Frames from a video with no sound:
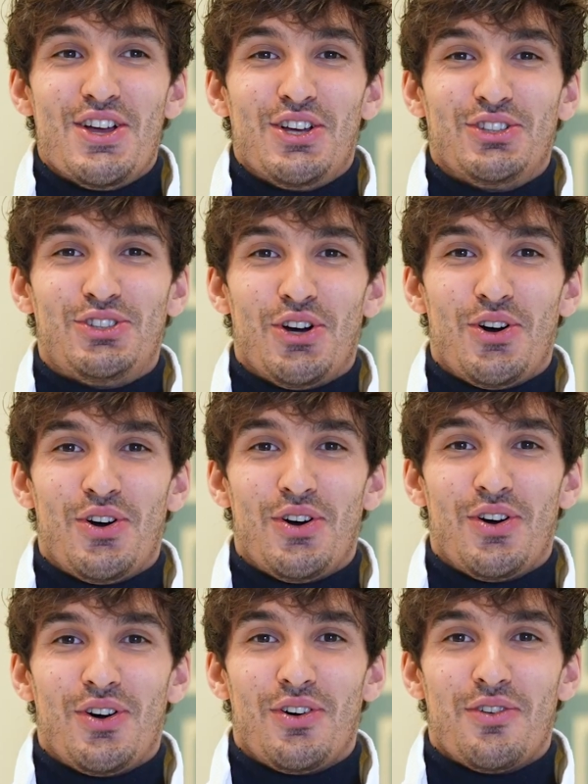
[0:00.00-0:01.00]

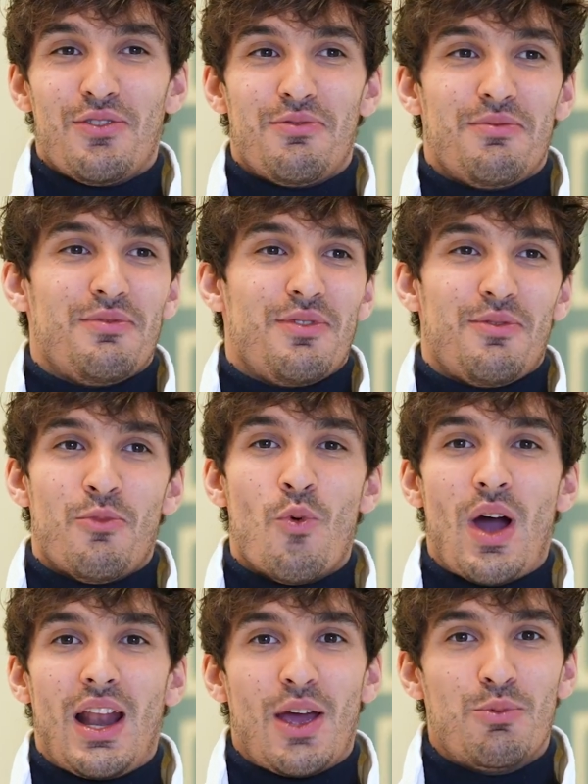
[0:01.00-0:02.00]
So
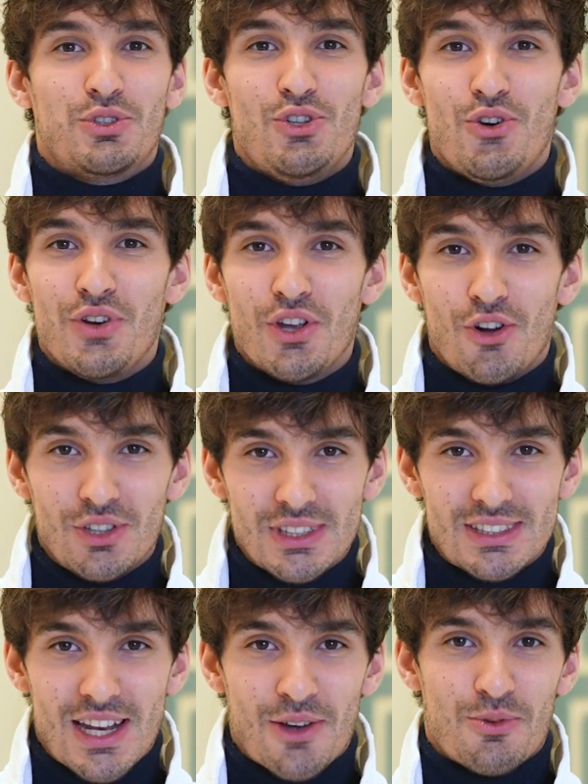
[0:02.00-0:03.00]
while I was learning all
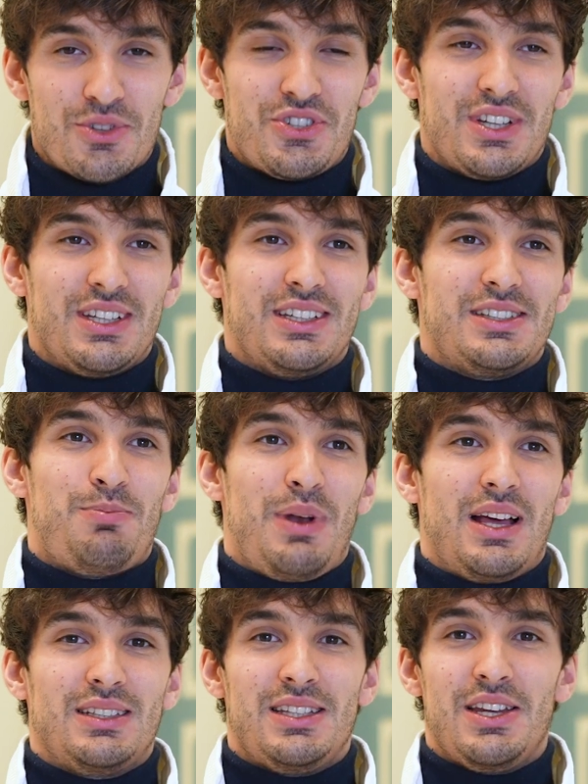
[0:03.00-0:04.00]
these languages,
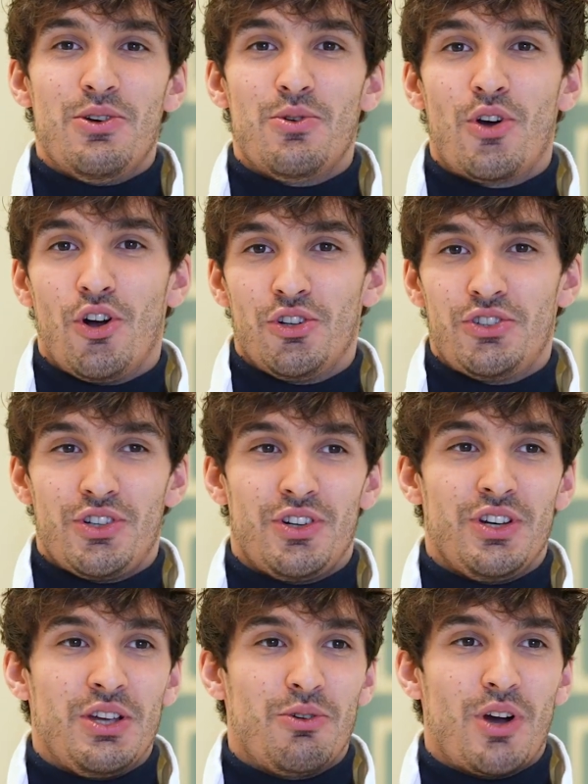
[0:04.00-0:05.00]
plus new
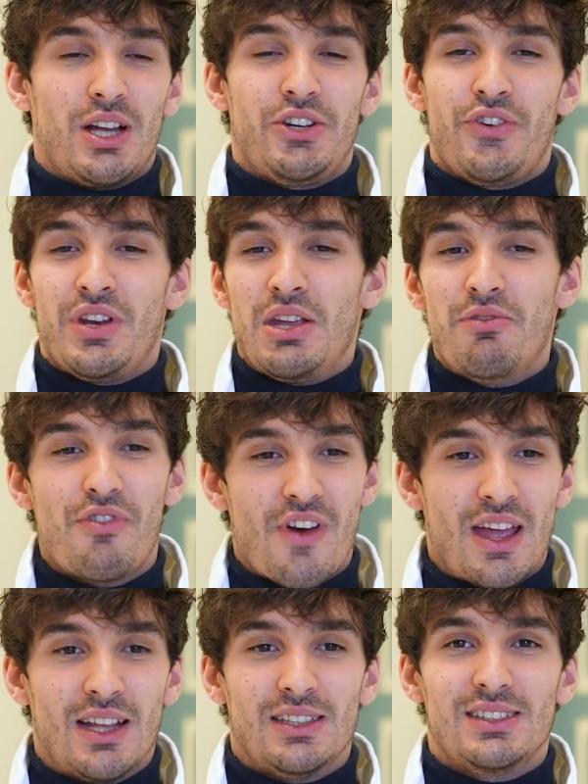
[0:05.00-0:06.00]
culture, new country, new
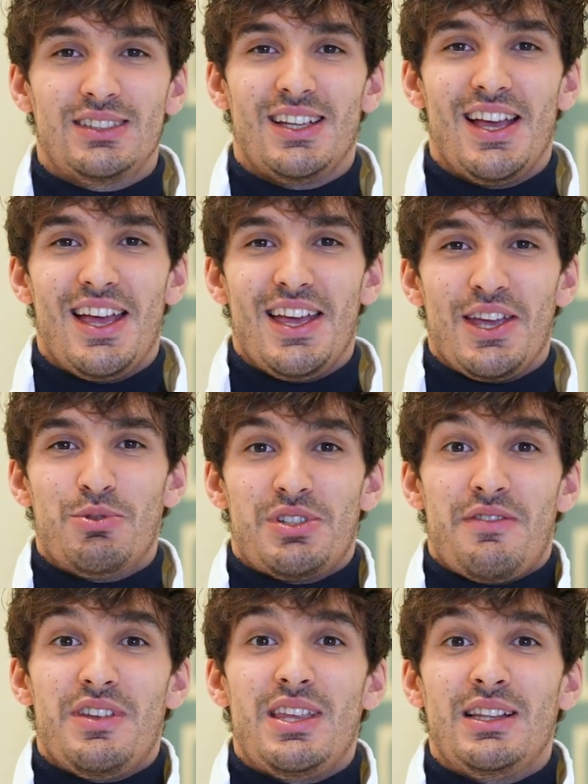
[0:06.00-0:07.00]
friends, it was
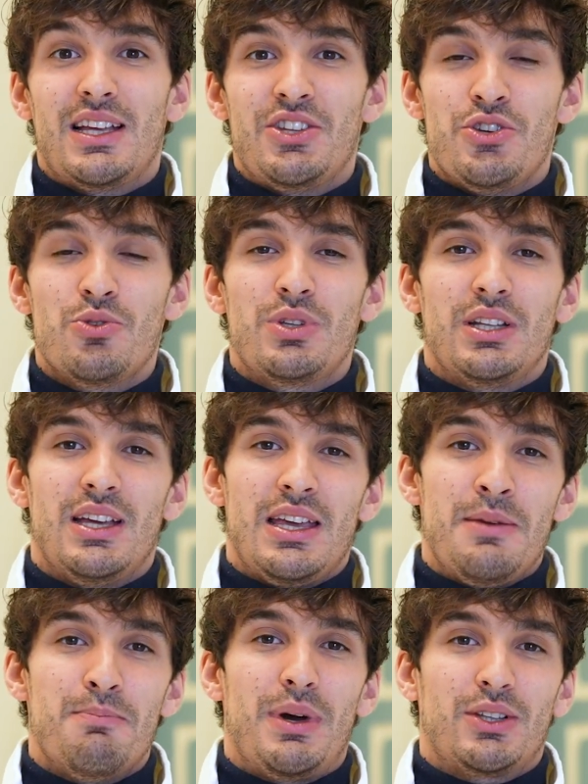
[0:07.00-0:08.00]
everything that new, that the
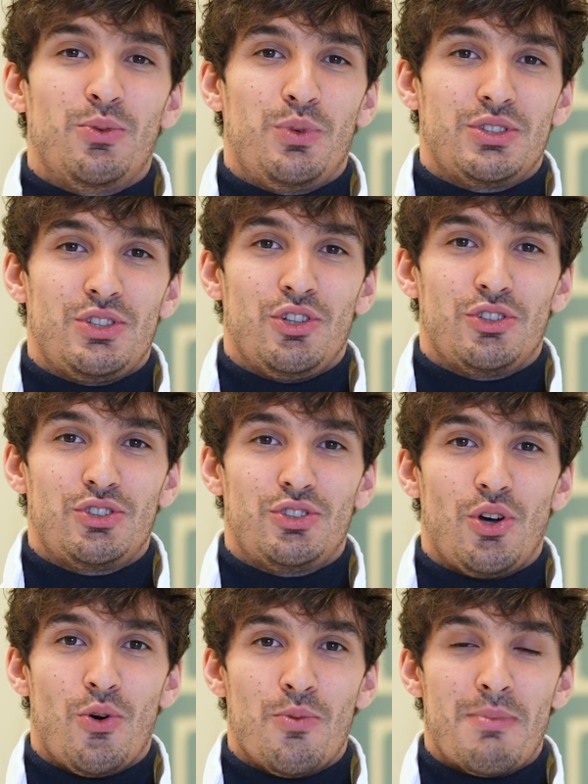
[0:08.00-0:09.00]
impact was not
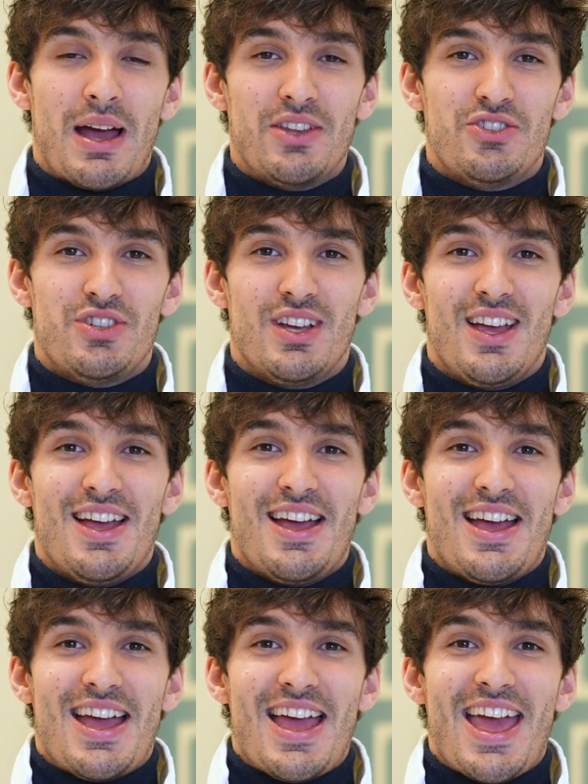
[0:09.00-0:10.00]
so much.
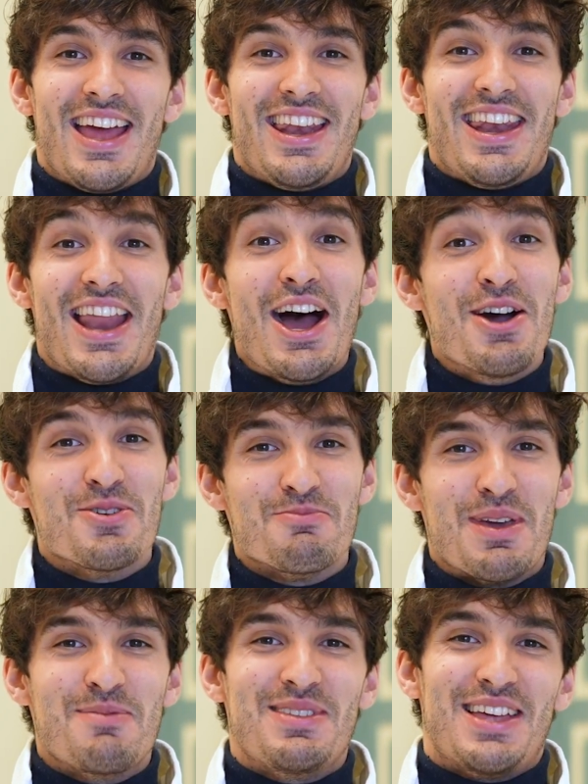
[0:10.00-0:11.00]
And now,
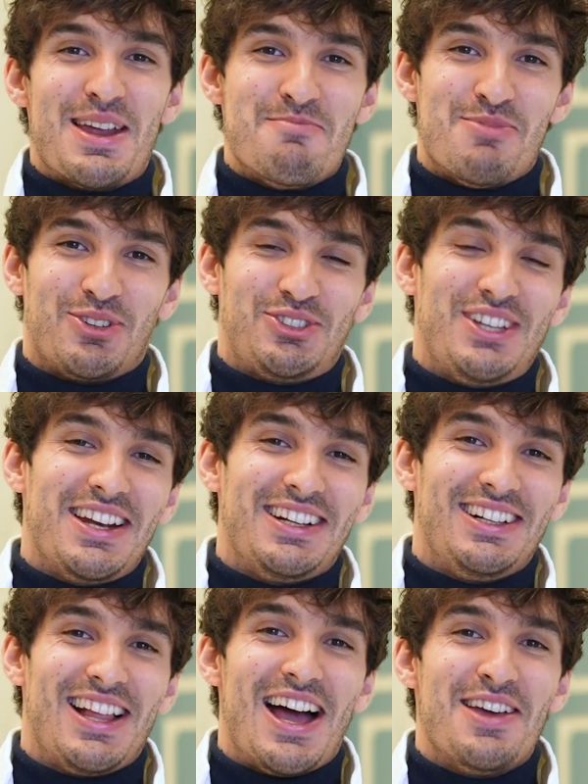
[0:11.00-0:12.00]
maybe that I'm more
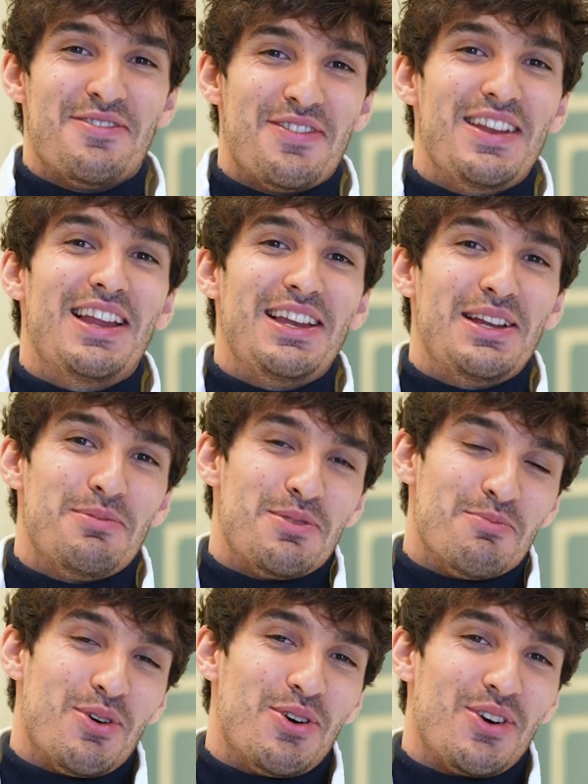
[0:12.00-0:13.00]
settled, I feel a little
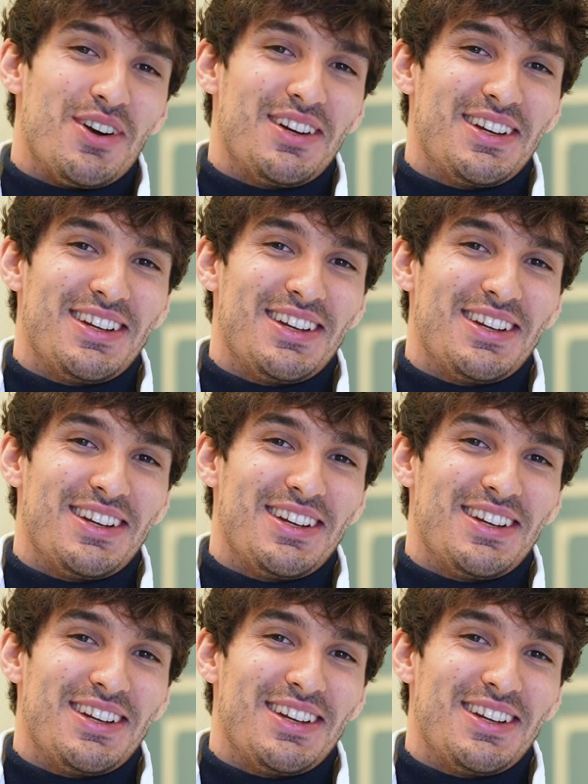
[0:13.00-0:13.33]
bit more,